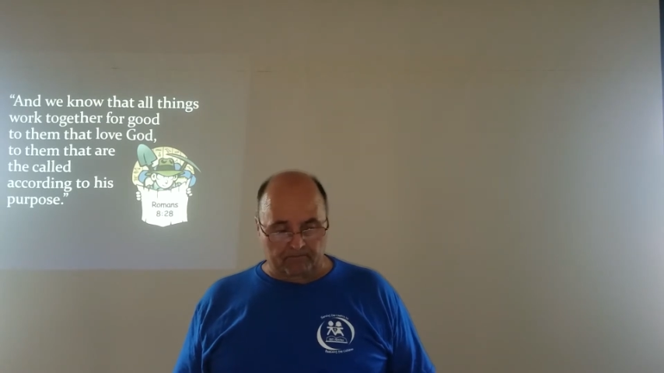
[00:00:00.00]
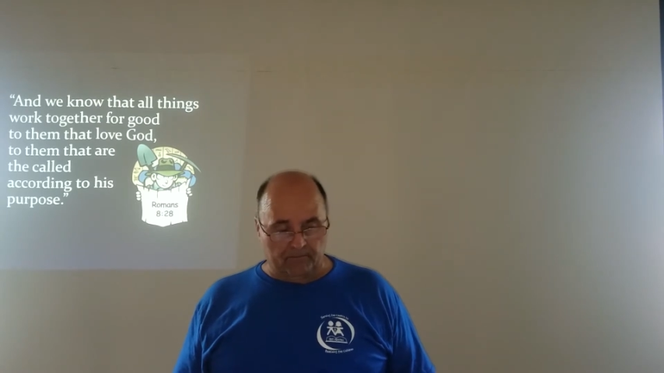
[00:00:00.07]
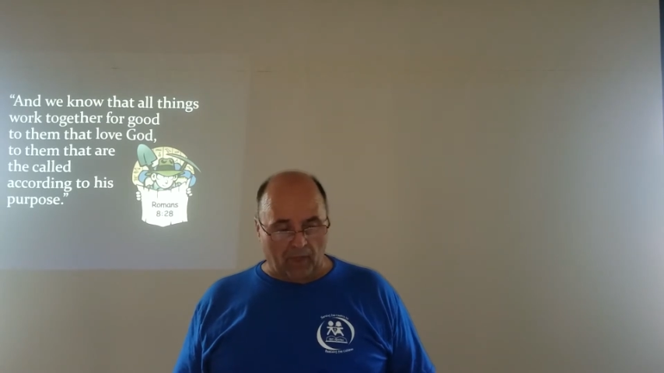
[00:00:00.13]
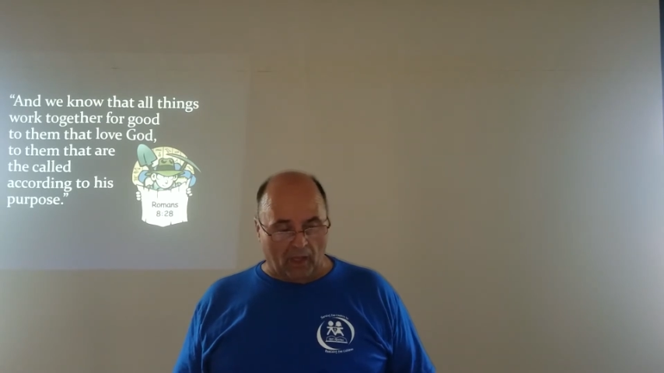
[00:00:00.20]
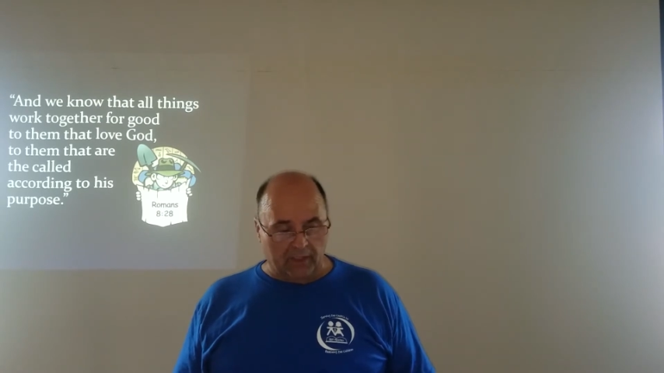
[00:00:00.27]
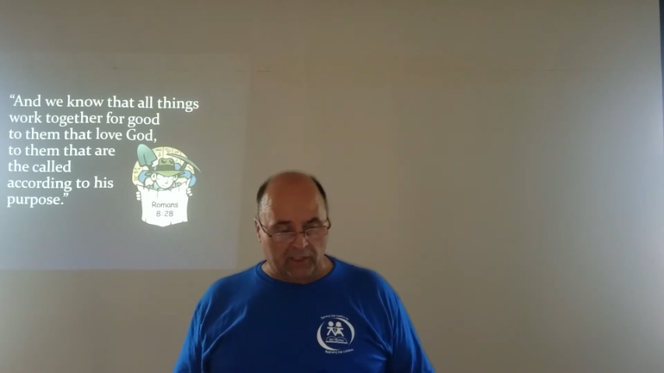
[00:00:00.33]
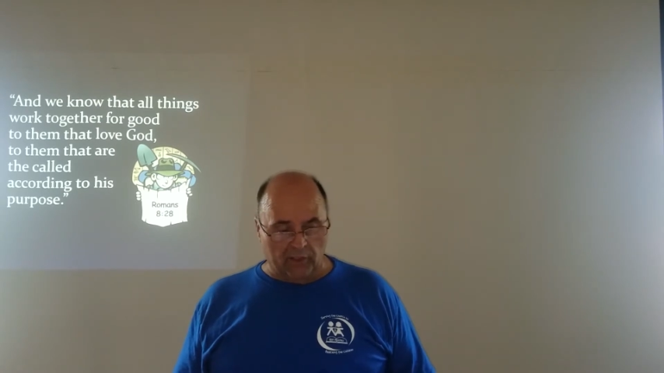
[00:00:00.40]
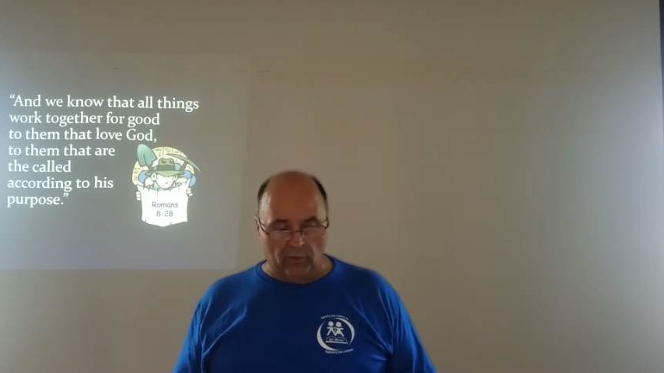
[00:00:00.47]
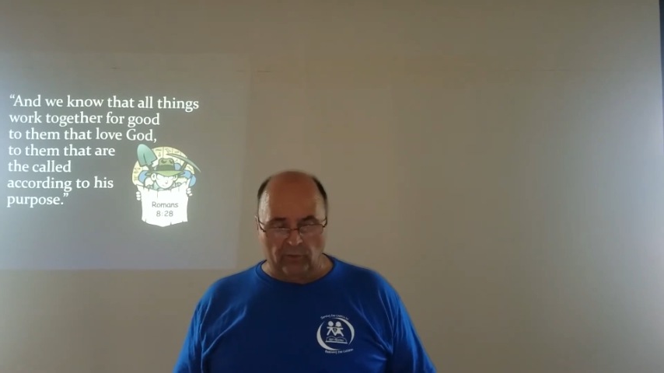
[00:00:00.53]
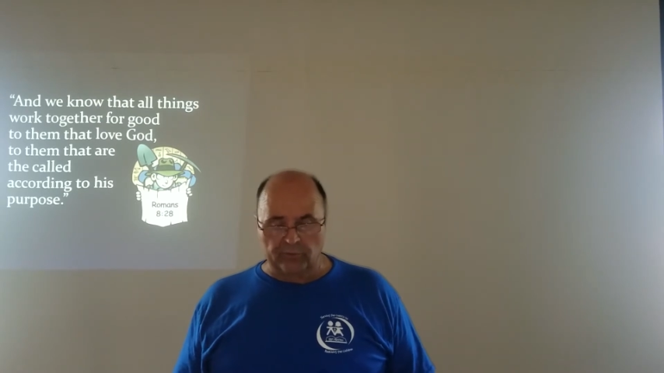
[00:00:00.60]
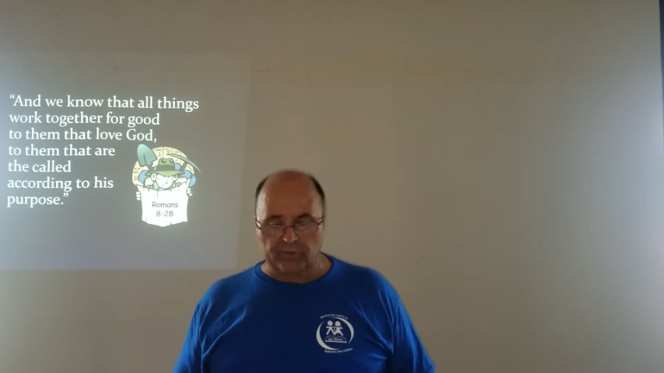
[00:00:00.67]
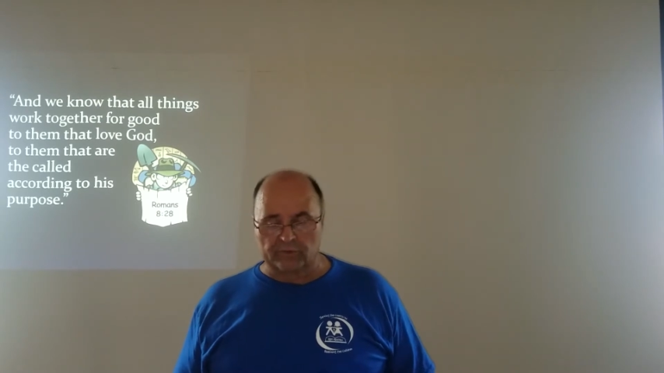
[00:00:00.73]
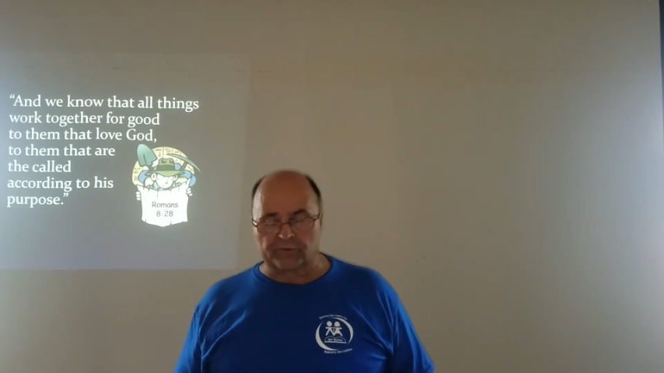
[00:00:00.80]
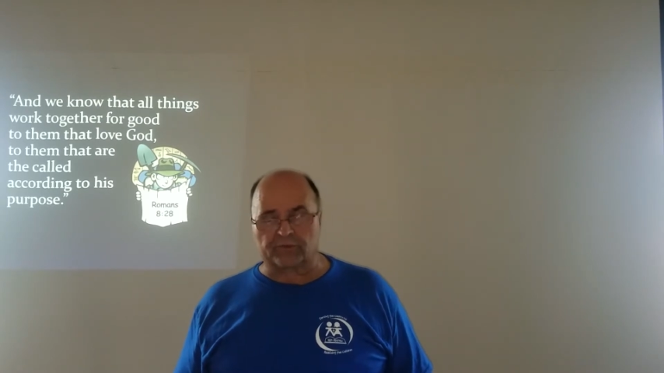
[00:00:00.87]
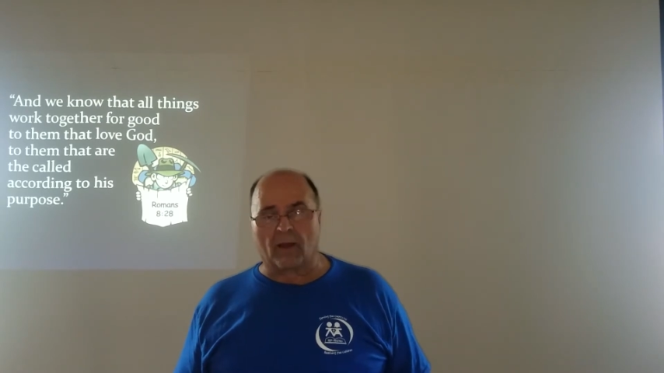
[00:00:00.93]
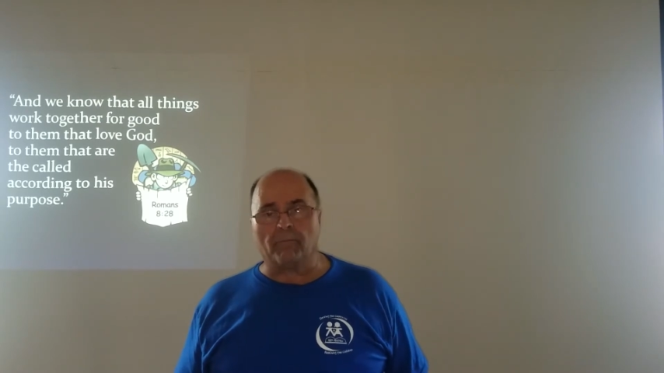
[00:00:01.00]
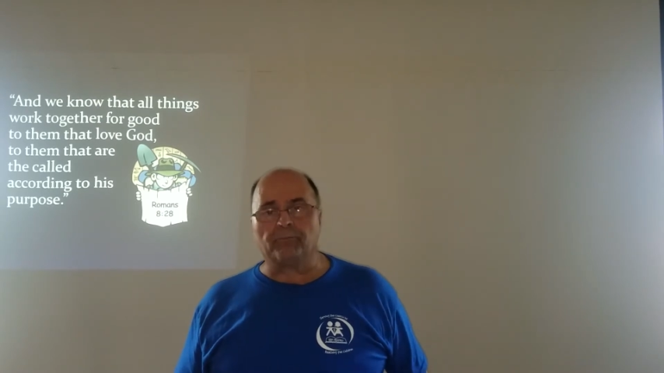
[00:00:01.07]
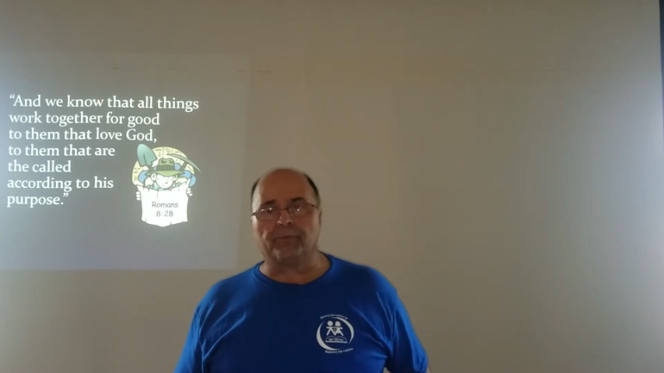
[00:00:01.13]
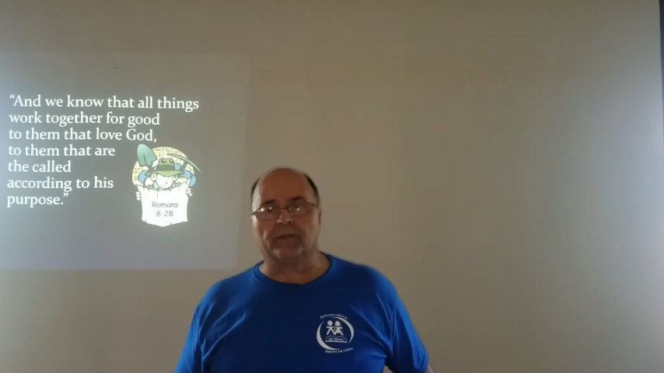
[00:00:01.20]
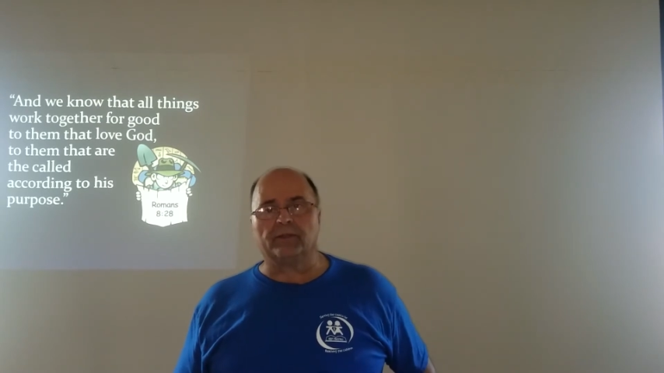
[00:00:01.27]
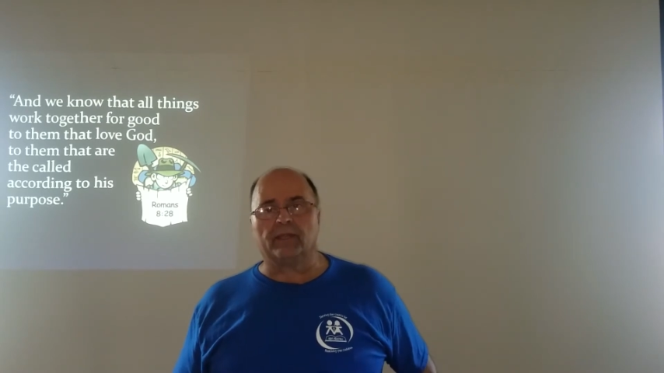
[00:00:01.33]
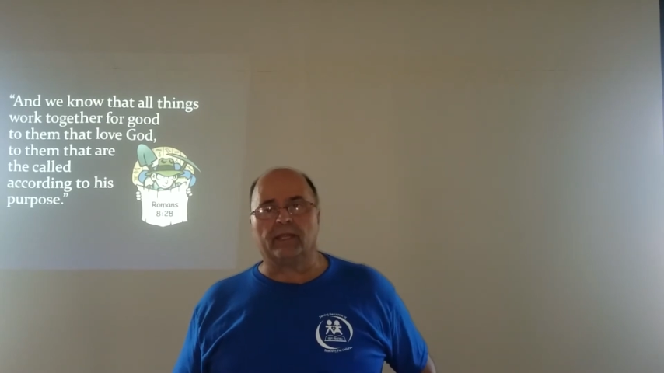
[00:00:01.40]
accused of
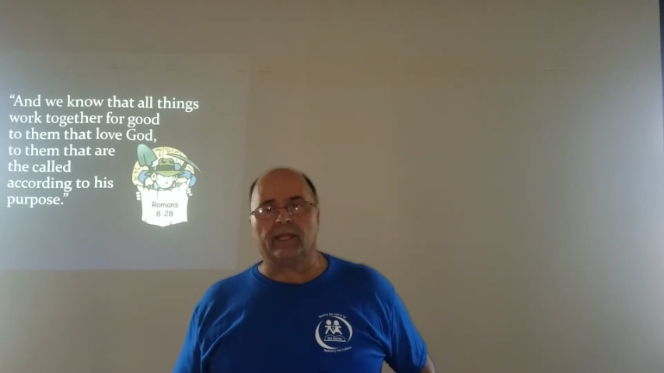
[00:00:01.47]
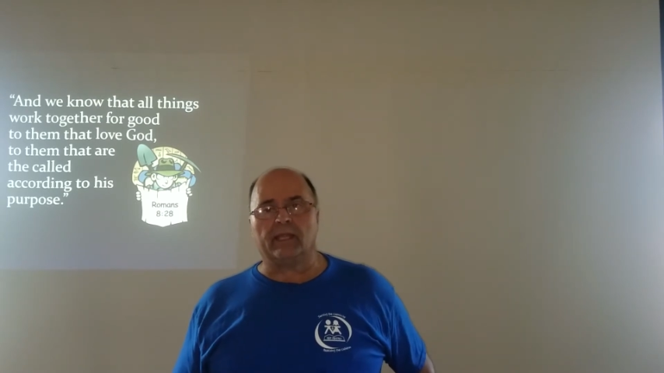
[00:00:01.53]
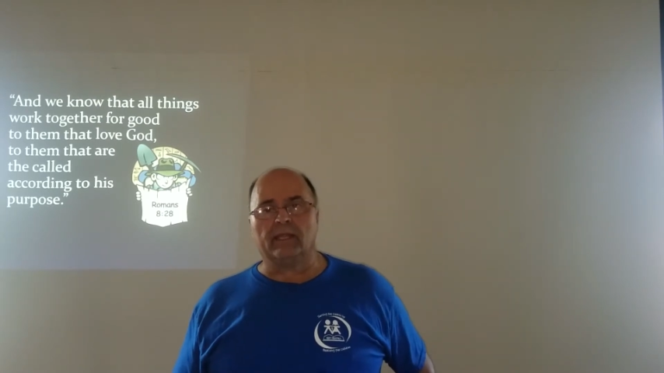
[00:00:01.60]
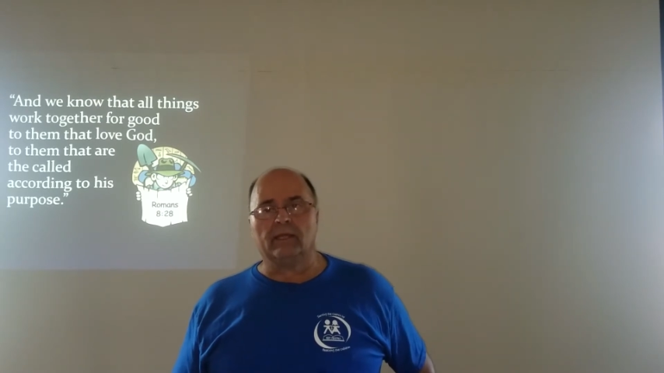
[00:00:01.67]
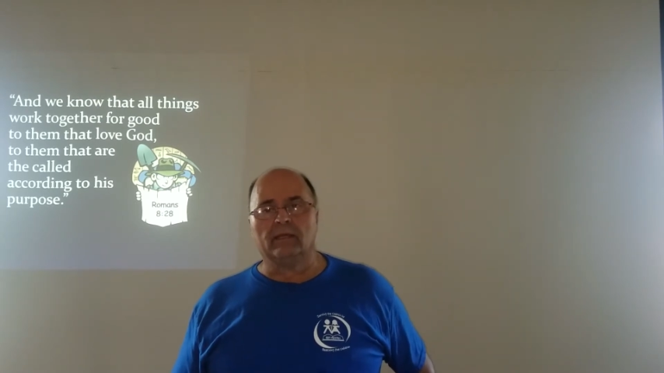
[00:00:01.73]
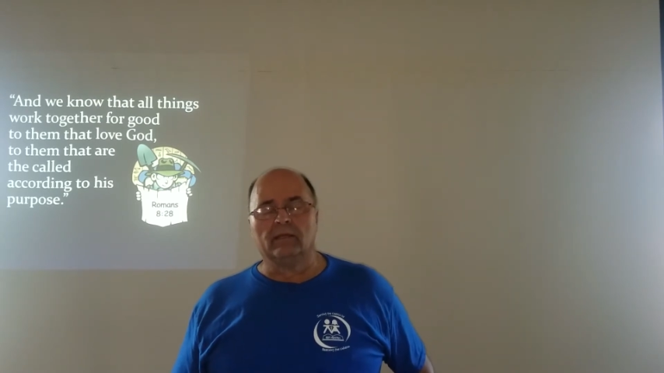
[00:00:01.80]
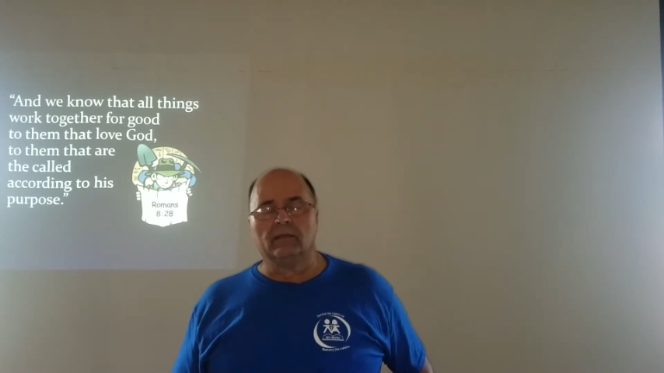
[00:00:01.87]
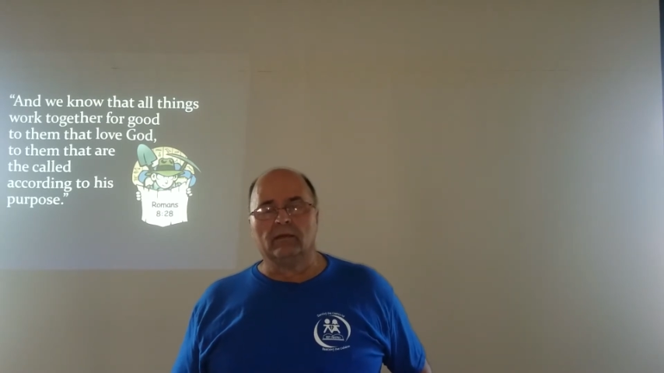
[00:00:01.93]
something that he